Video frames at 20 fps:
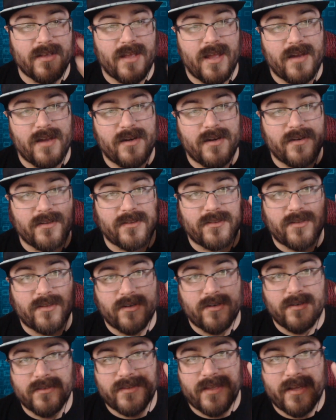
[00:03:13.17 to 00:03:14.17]
And then the
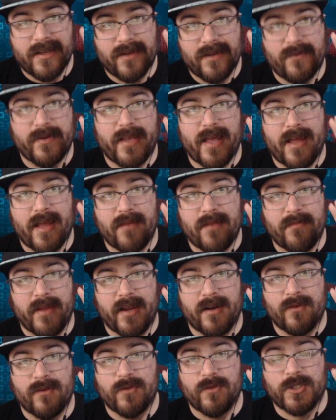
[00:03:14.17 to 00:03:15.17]
third thing we had
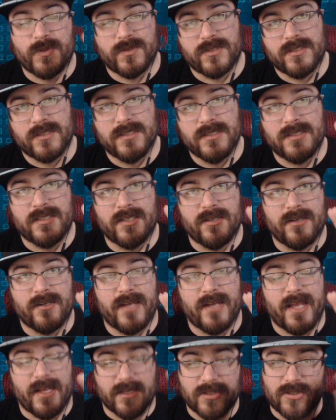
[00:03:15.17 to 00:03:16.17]
made, which was
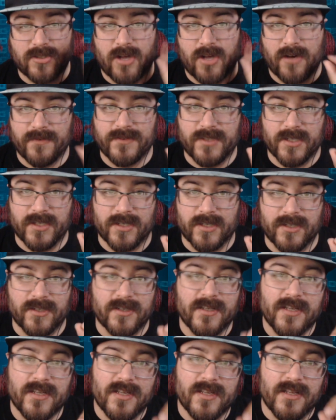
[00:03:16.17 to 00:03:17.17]
considered a soft turn.
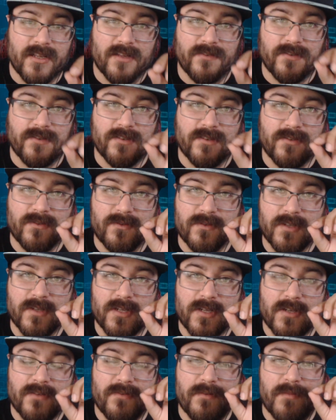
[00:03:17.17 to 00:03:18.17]
If you
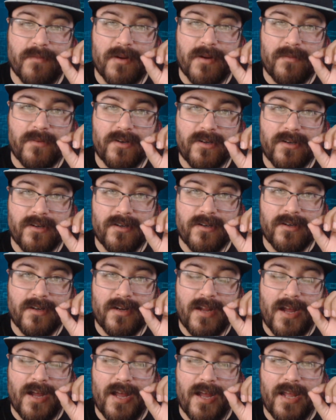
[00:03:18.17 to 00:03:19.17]
remember,
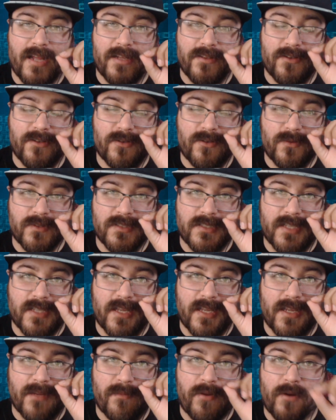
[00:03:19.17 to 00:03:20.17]
there was
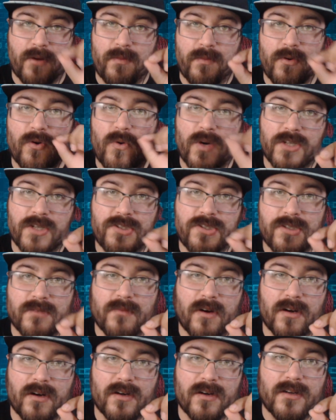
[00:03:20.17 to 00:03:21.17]
a purple question
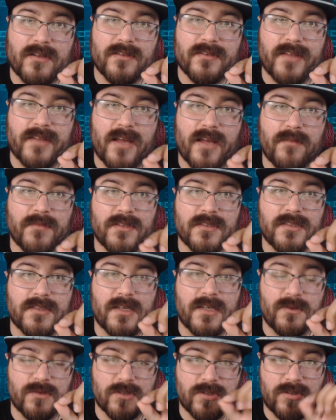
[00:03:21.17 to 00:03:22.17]
mark. That means
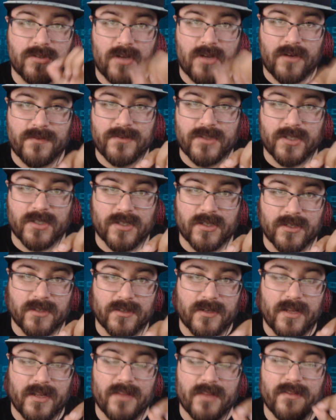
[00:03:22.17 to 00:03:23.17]
that was a soft
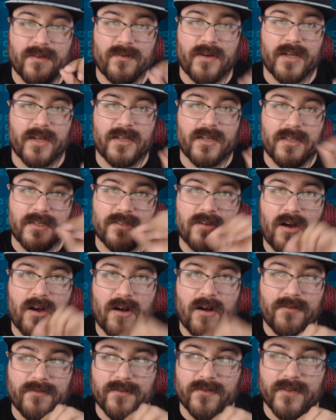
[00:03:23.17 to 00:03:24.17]
turn. And then when I clicked
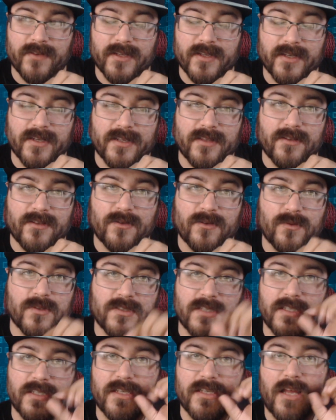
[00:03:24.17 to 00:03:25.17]
off of it, there
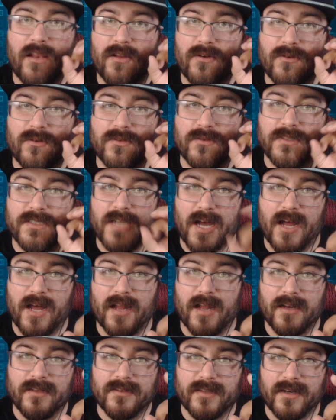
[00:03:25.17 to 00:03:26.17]
was a yellow
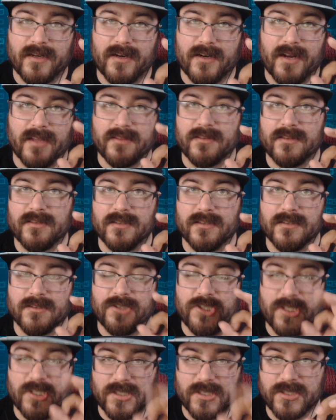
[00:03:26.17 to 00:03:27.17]
dot there at the
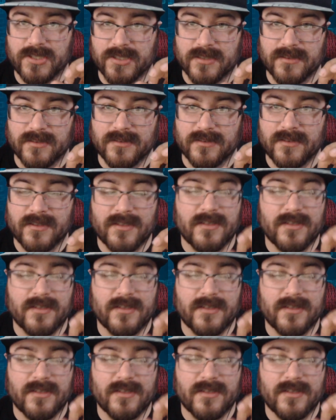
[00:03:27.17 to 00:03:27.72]
junction.